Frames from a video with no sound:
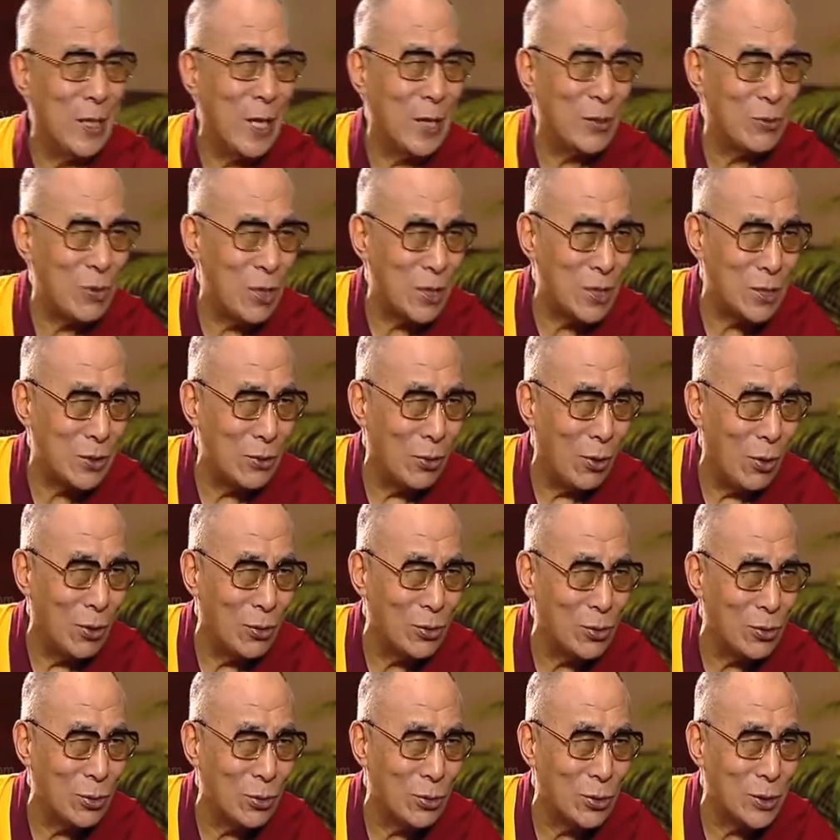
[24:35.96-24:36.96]
attraction
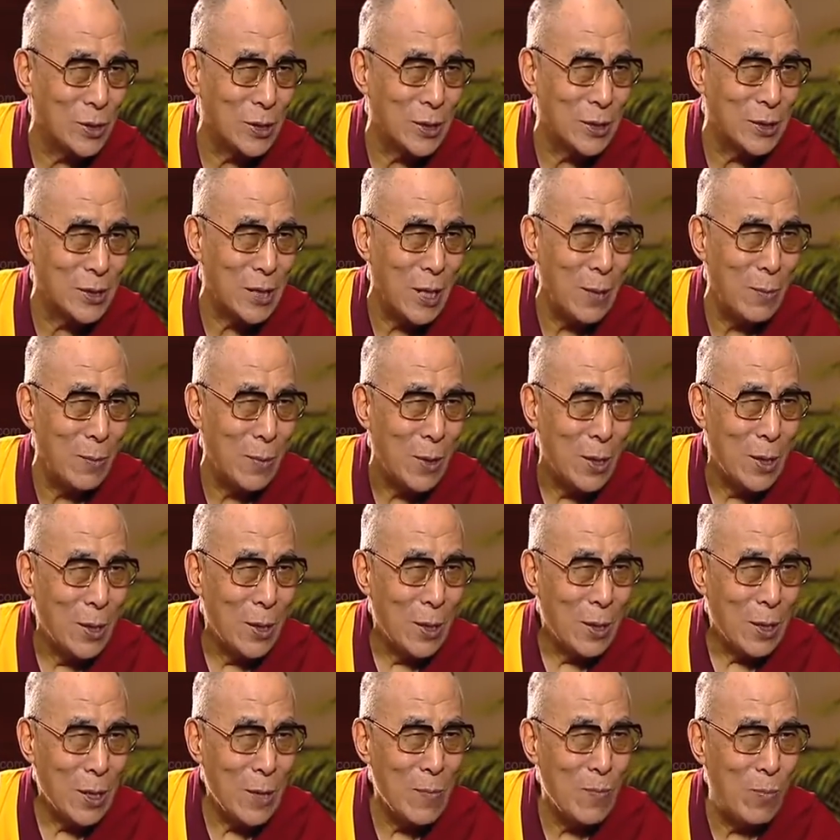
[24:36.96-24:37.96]
also, you see some
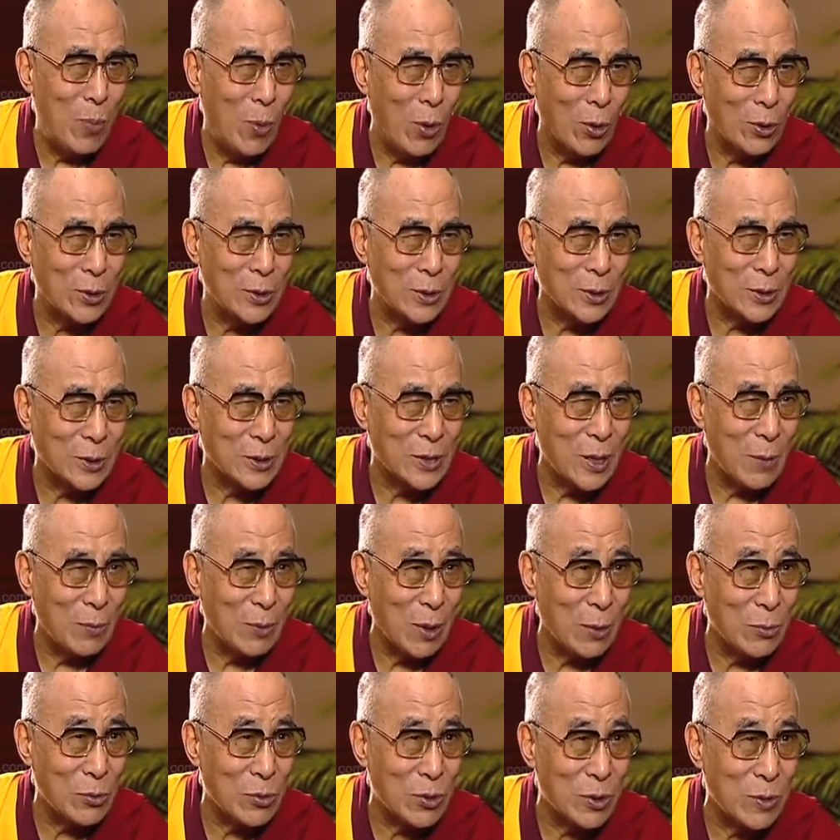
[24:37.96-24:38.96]
important,
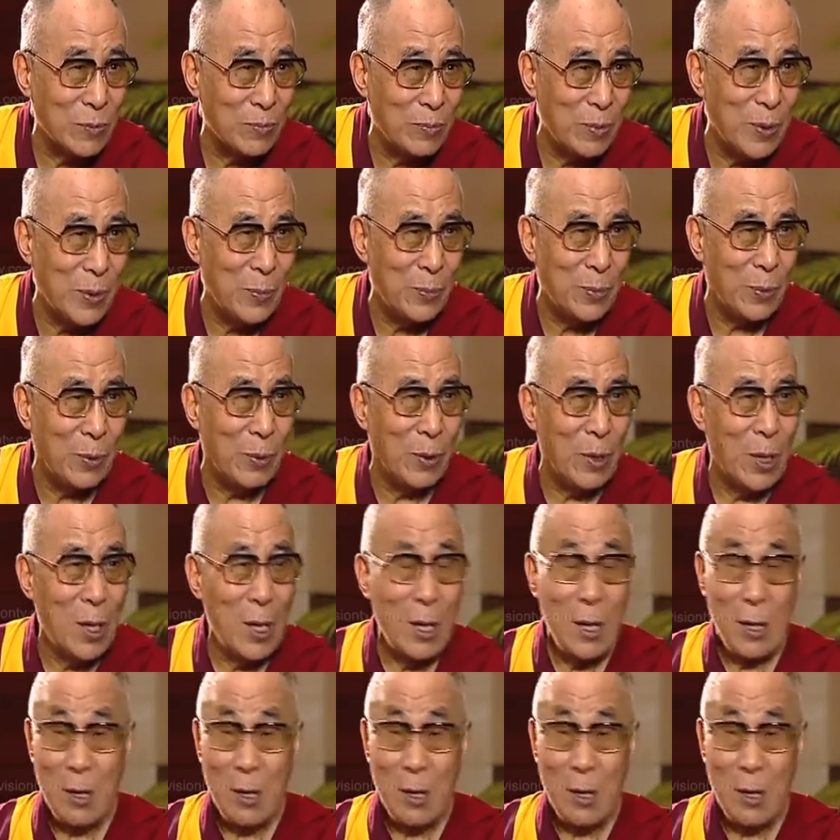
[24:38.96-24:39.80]
sometimes you see people